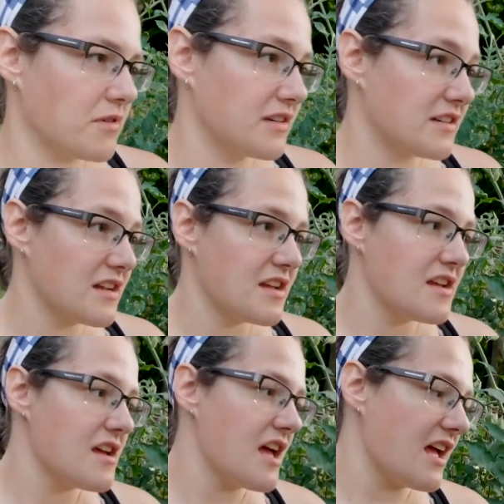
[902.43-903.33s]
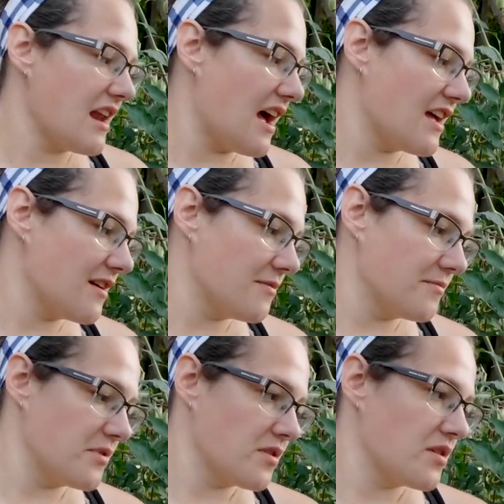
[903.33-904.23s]
one, and I am
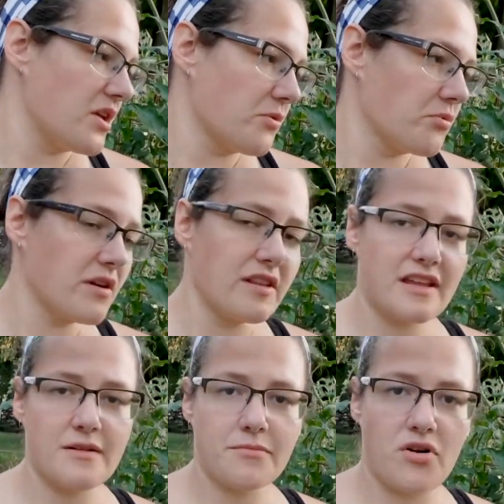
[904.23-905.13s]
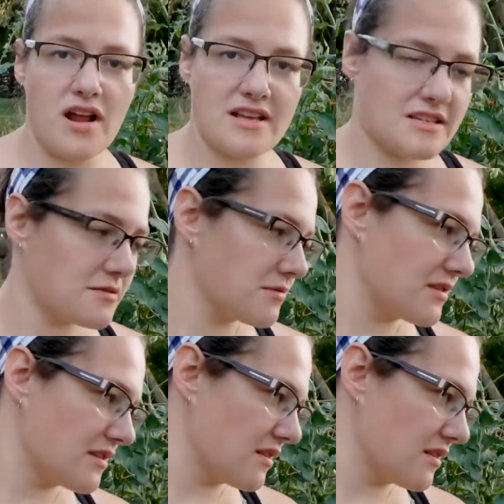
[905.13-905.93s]
really impressed with